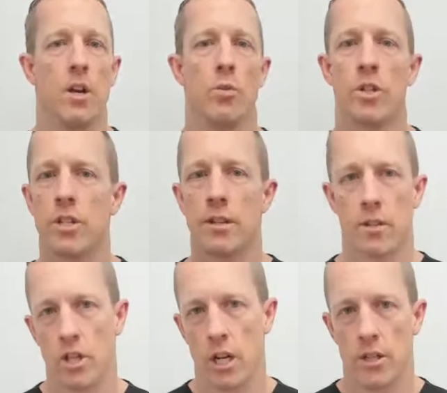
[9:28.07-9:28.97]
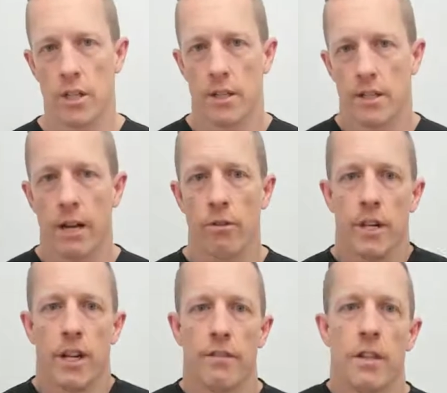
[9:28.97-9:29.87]
which doesn't change the
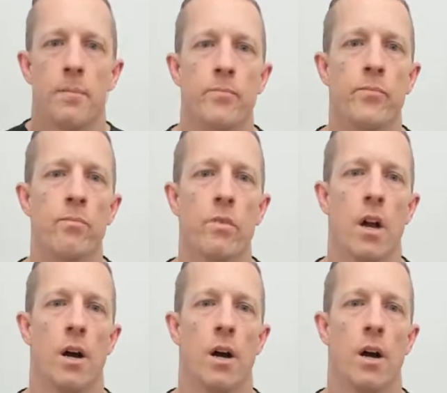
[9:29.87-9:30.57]
integrity of it.